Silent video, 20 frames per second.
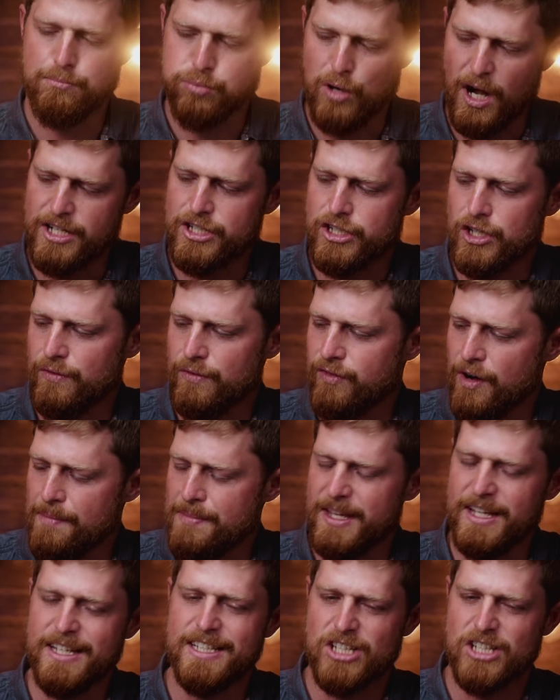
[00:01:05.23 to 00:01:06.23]
pressure from
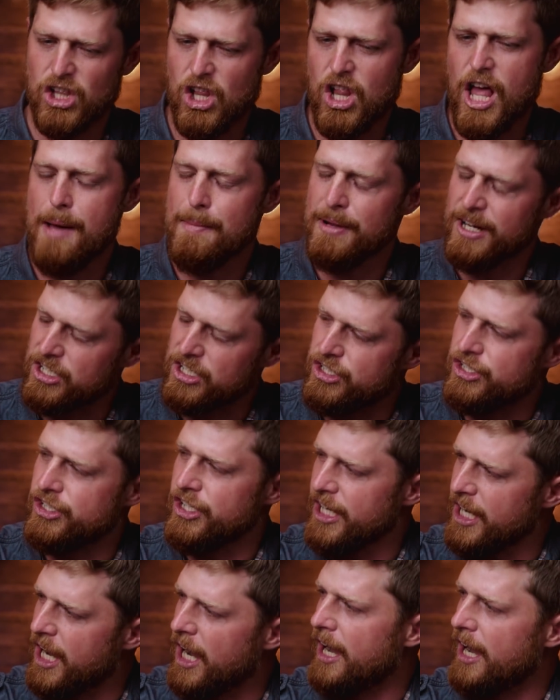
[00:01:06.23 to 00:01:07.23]
the Islamic
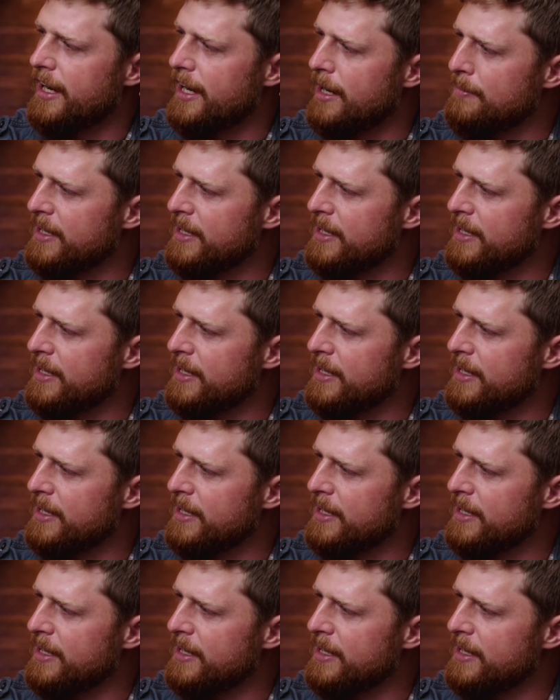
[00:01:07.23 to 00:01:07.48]
Jihad. How